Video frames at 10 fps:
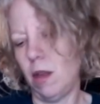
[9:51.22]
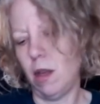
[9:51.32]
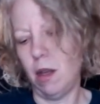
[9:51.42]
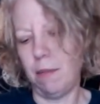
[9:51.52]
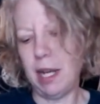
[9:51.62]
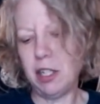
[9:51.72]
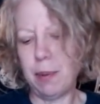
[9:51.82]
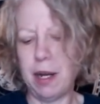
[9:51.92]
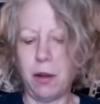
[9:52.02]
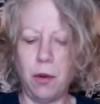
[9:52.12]
Page of
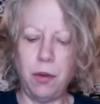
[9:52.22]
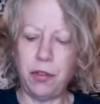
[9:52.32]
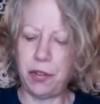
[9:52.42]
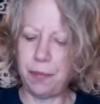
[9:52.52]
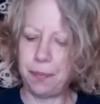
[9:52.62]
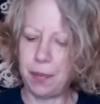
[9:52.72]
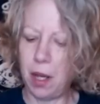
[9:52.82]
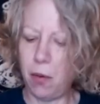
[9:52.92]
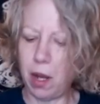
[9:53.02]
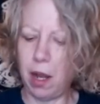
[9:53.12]
Pentacles.
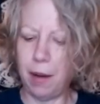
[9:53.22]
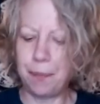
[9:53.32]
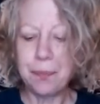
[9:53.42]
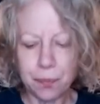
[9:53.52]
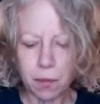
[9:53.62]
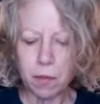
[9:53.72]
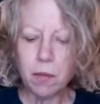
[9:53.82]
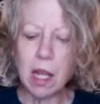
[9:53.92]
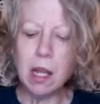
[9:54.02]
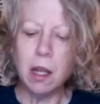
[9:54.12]
Okay.
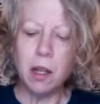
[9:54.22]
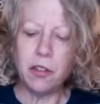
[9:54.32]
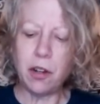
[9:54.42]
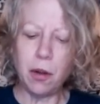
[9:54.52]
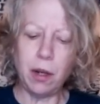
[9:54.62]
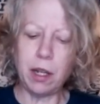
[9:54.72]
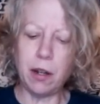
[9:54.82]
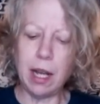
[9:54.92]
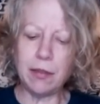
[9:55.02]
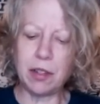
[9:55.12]
So it could
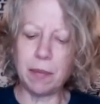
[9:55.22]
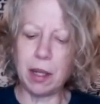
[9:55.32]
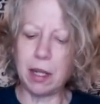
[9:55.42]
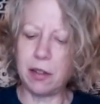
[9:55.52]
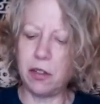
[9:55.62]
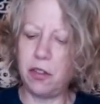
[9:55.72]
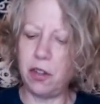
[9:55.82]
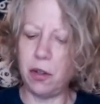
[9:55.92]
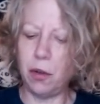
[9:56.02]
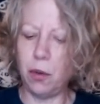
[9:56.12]
have something to
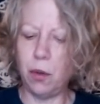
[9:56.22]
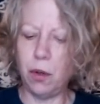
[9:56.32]
do...